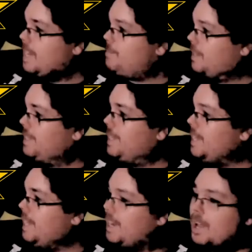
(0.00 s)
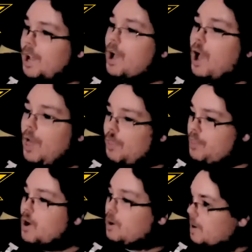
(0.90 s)
the kid,
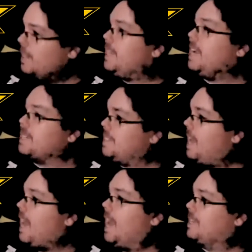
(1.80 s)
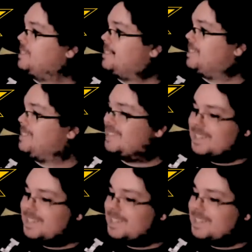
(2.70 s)
they're going to kick his ass. I mean, duh,